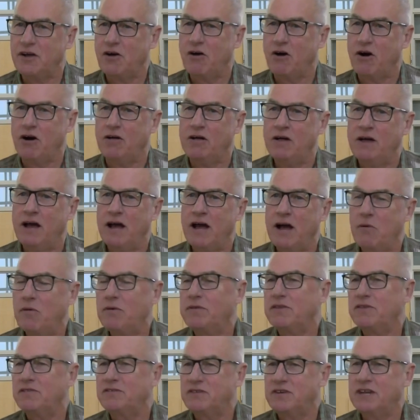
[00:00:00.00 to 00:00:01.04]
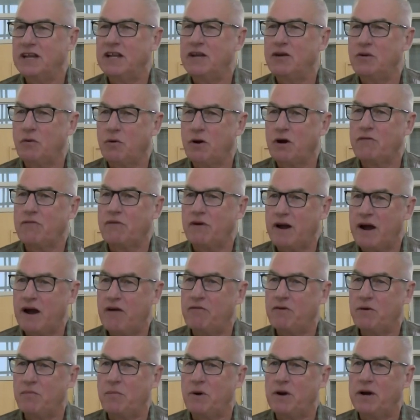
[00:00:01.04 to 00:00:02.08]
Hall. I want the city to work for
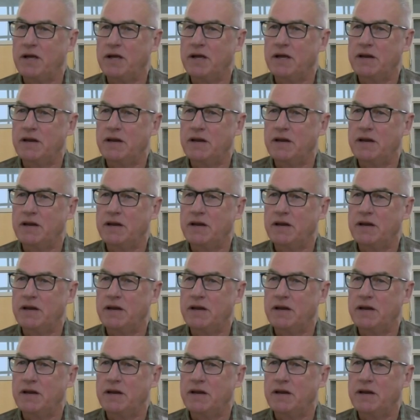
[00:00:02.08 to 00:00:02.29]
everybody.